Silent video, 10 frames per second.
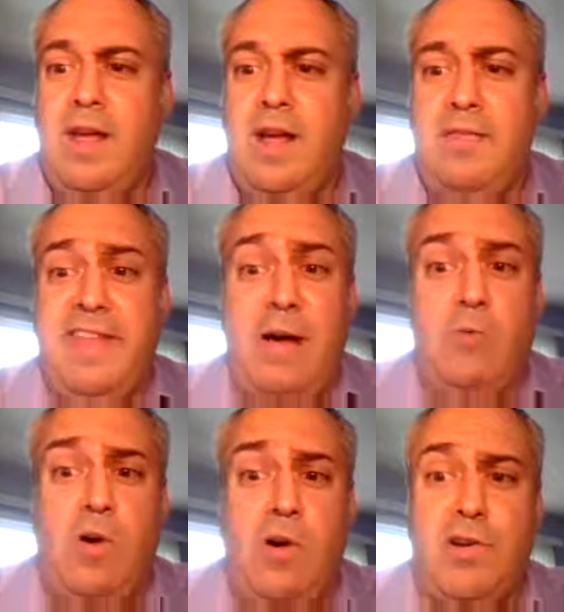That
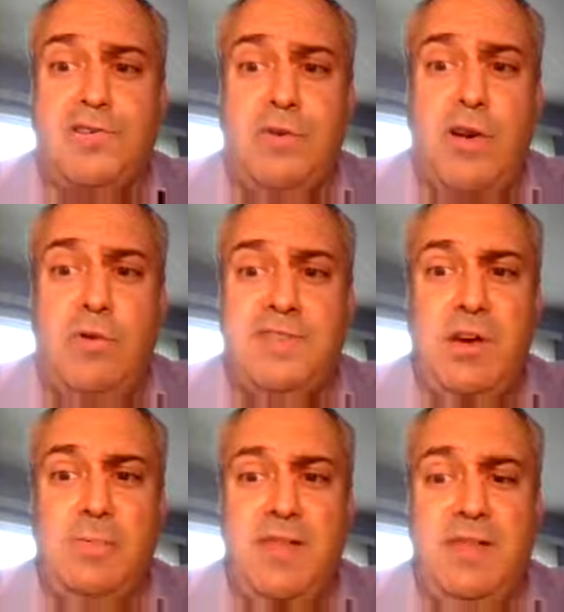will also help
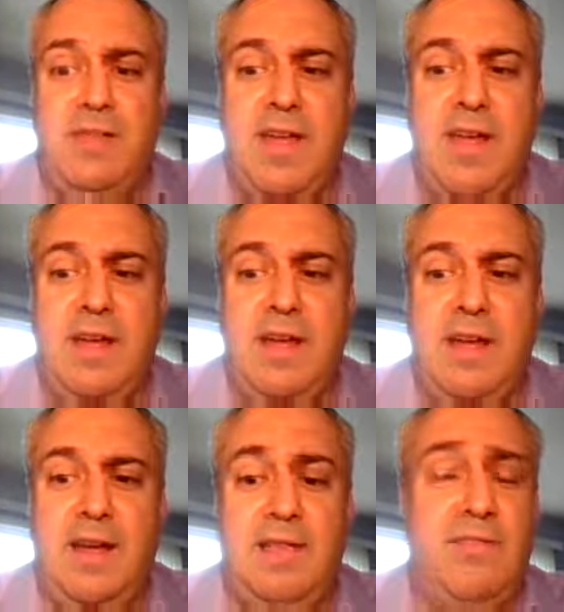tell me that
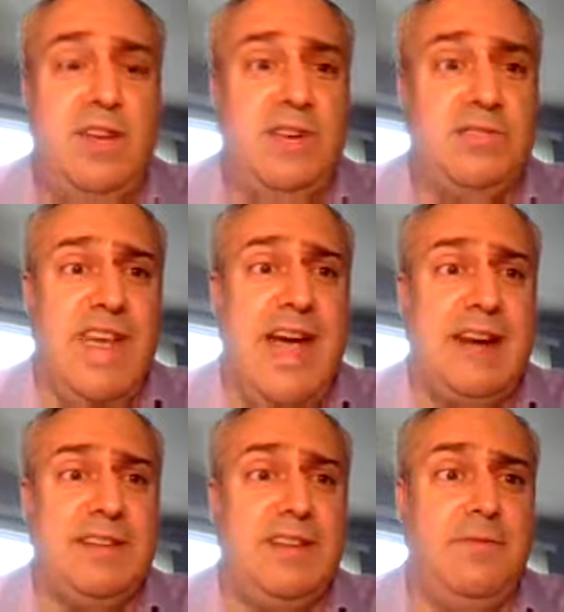the video is
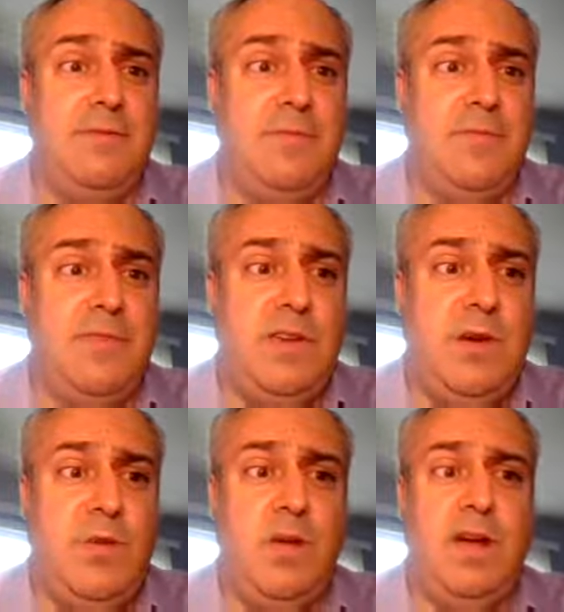active.
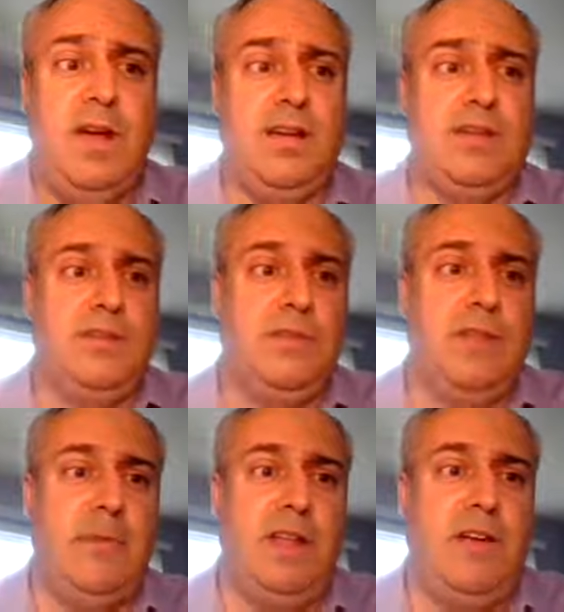So, so
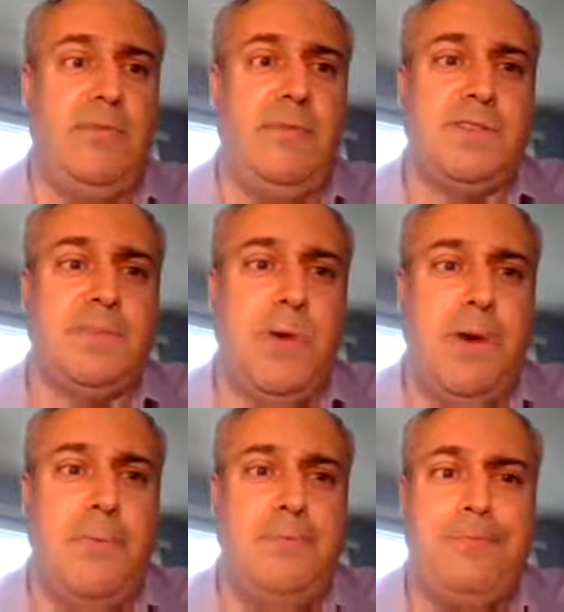that'll be helpful as
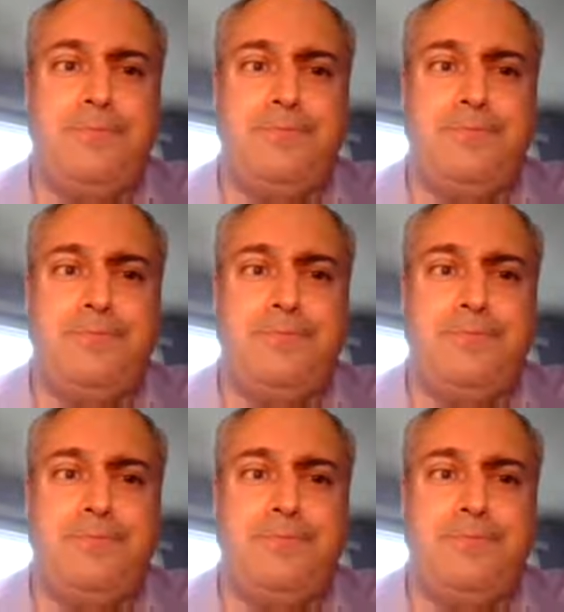well.